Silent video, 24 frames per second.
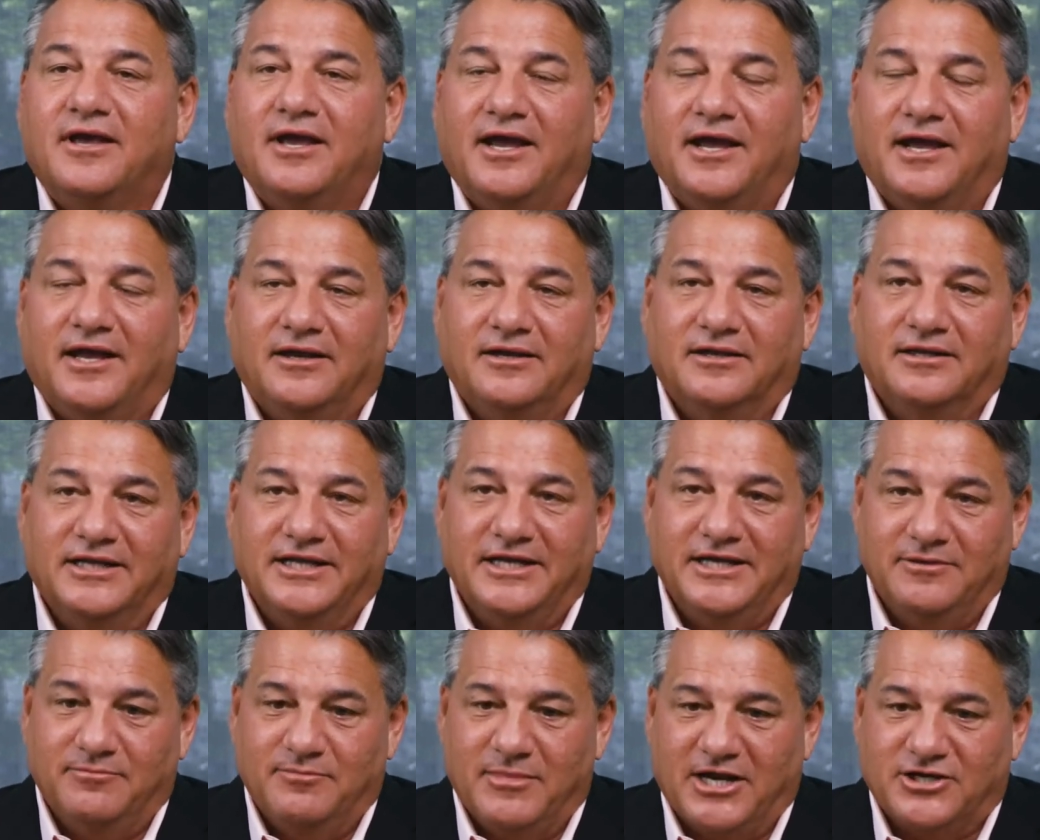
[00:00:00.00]
And
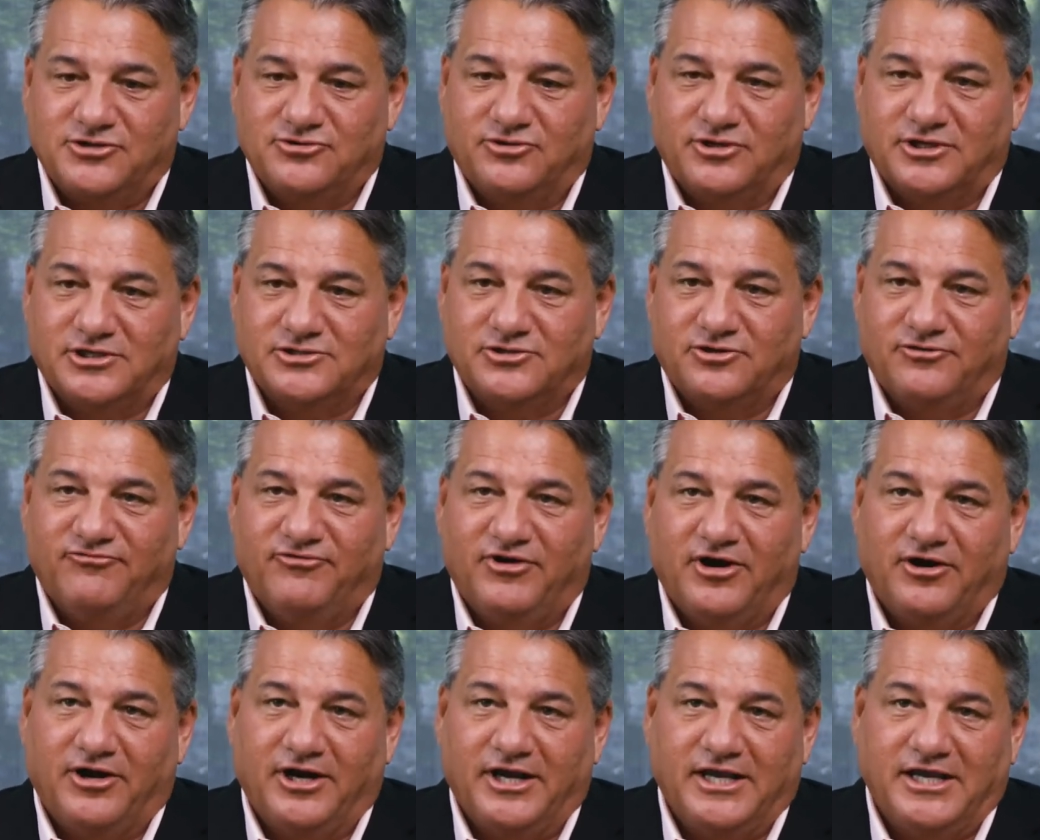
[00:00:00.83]
lead metrics are
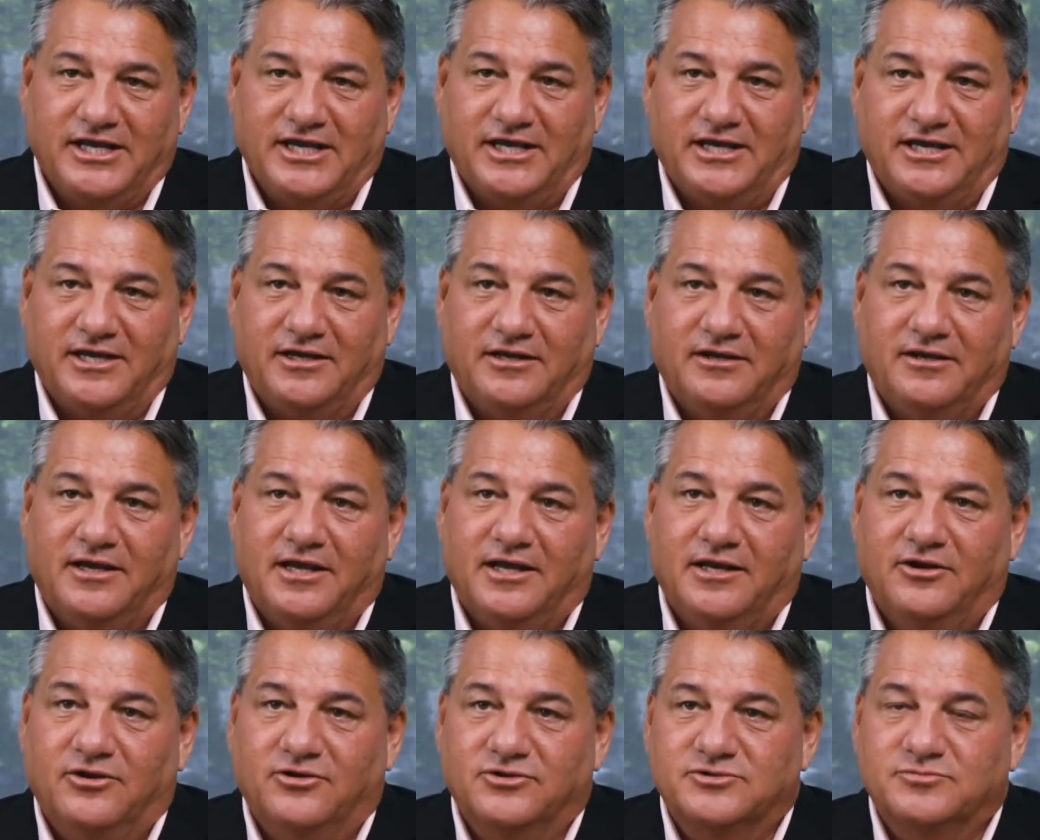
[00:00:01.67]
very key
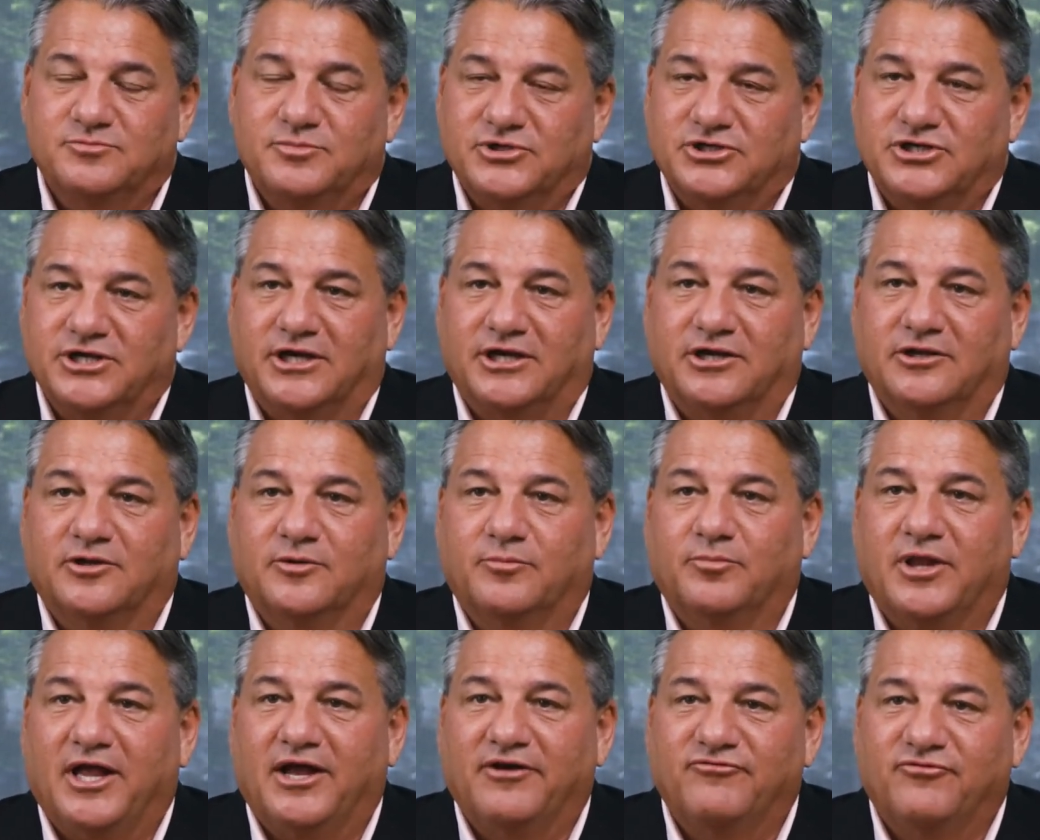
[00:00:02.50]
in those particular
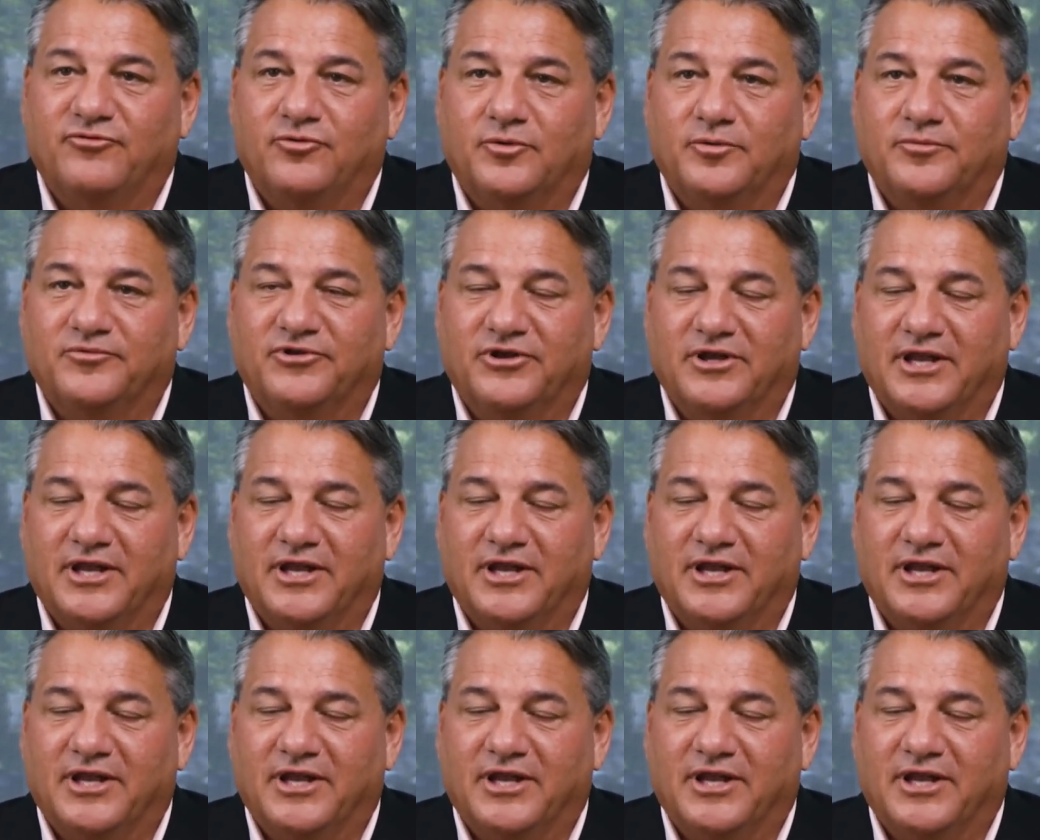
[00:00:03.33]
platforms.